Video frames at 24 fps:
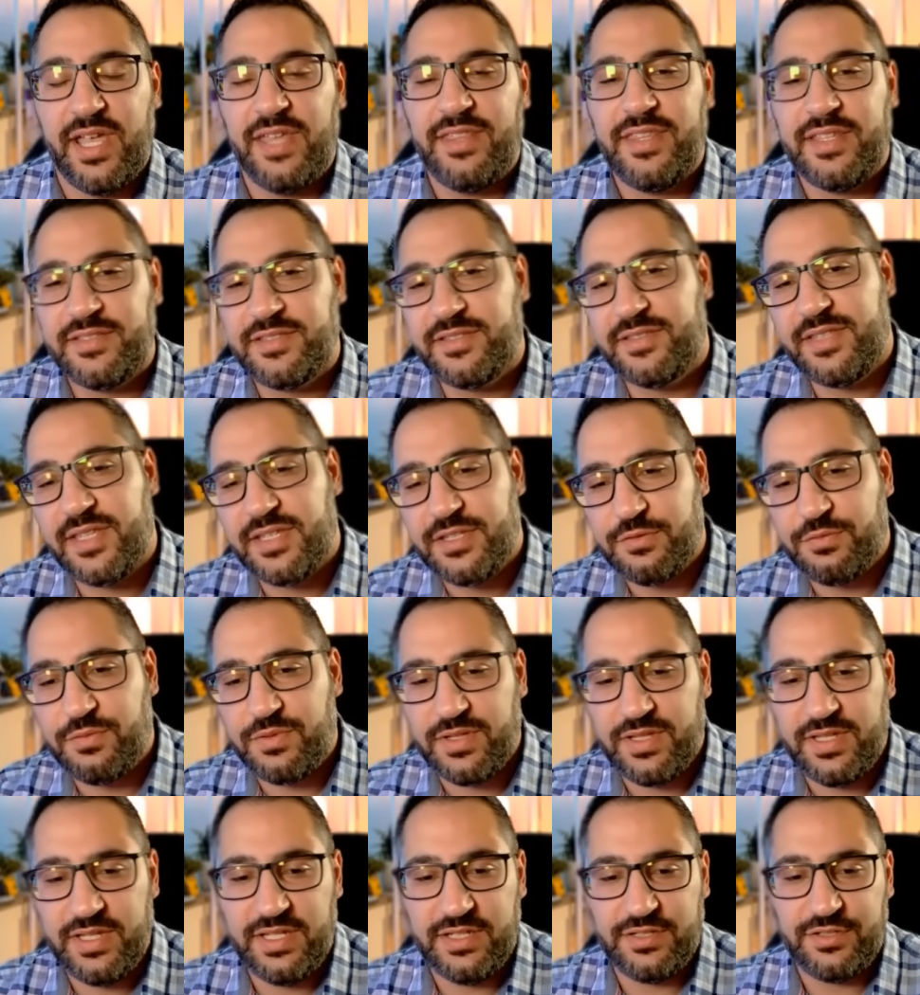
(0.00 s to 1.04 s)
And that's that's one
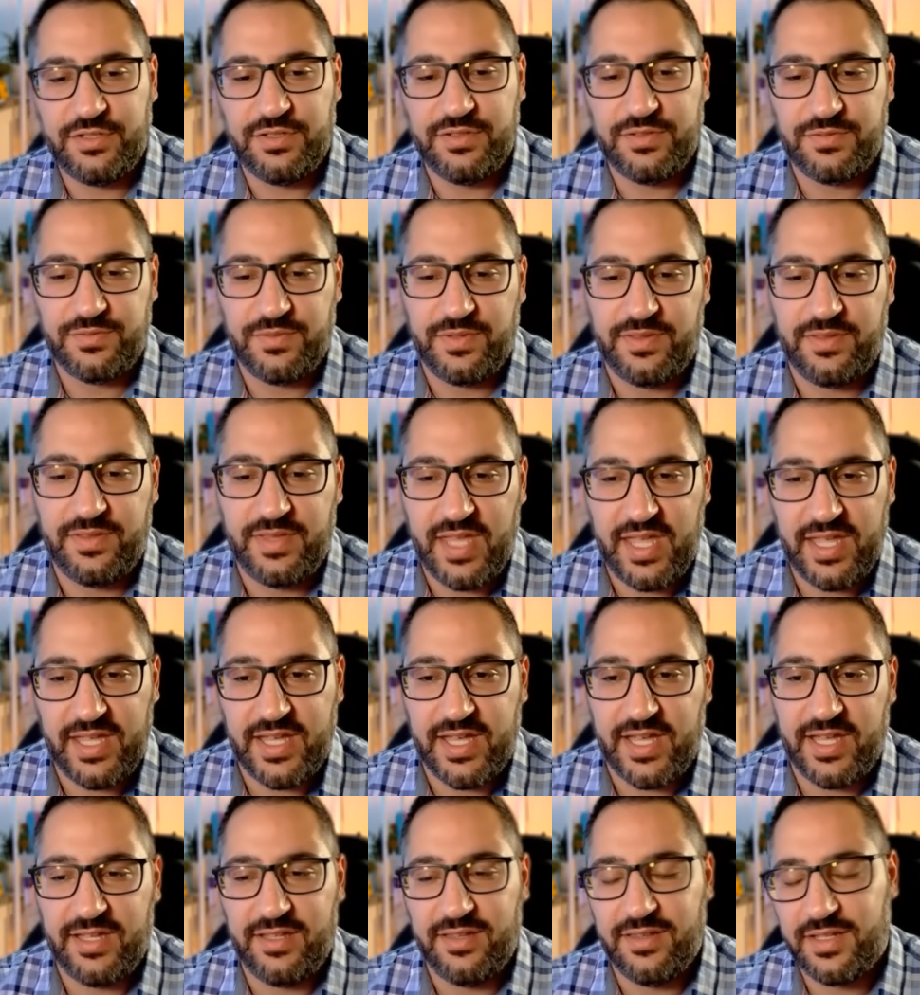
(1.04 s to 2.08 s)
of the issues with
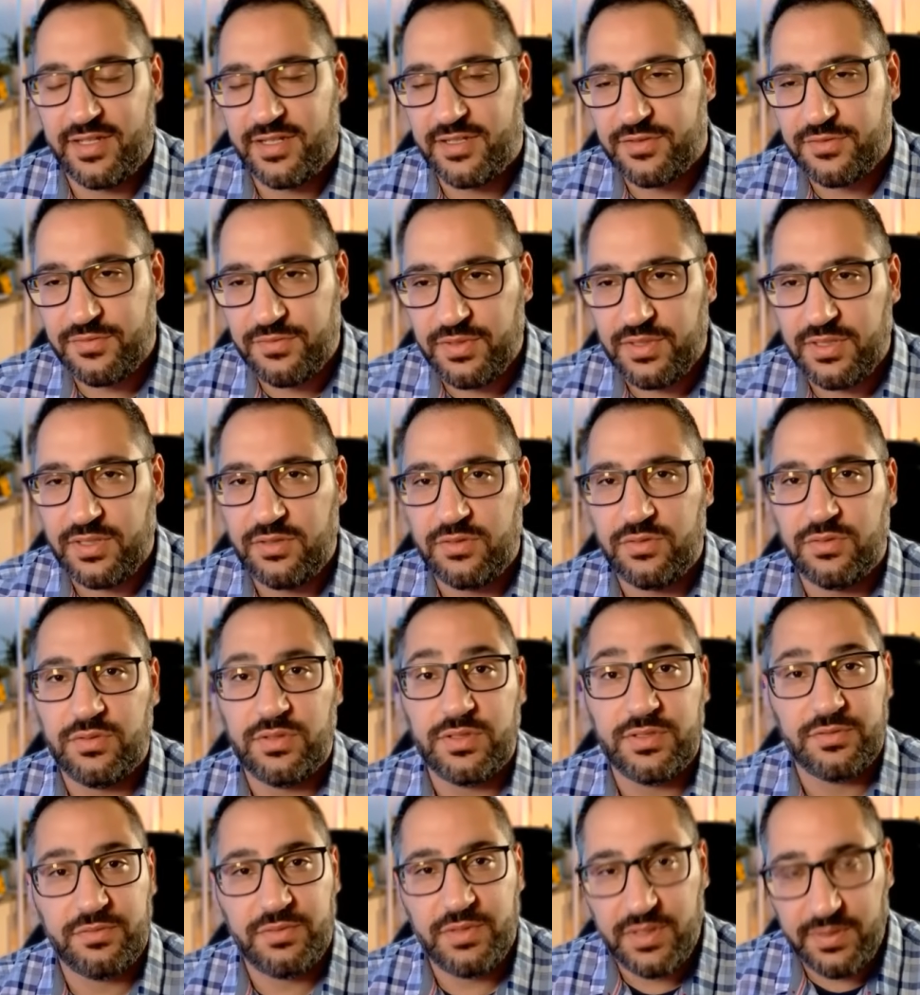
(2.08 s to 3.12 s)
AI. Like it's really cool,
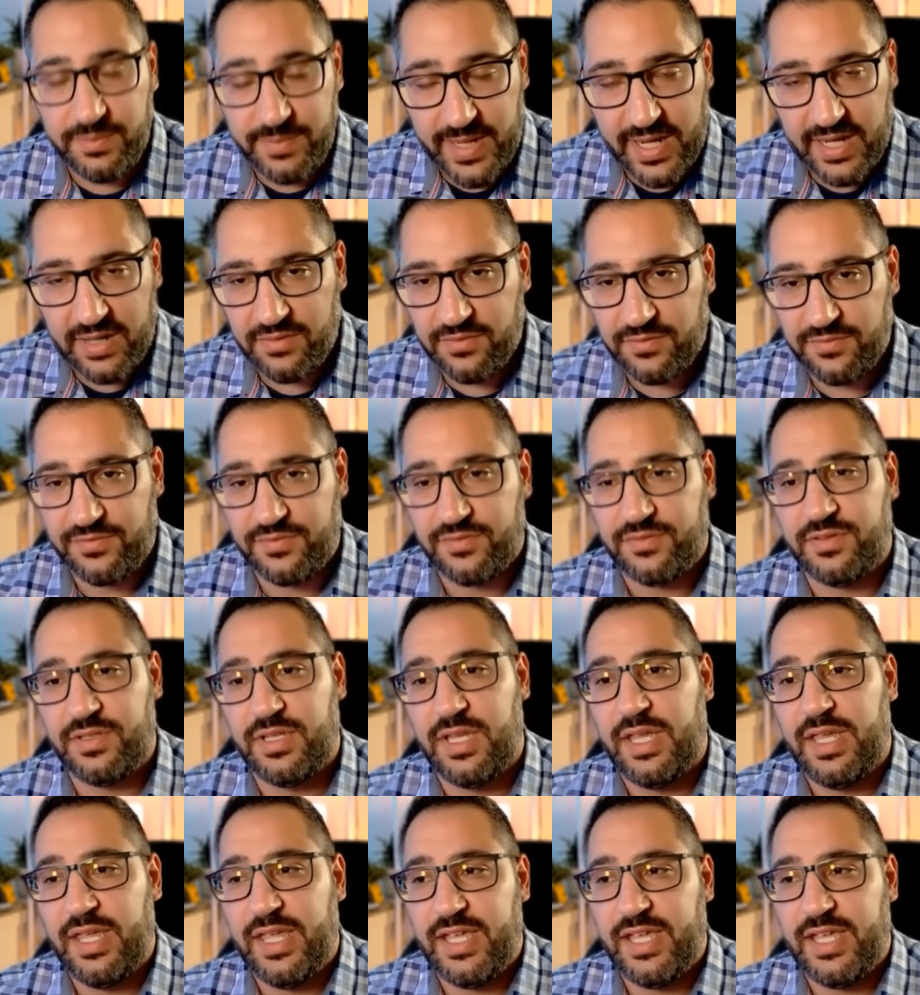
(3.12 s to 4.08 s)
it's really powerful.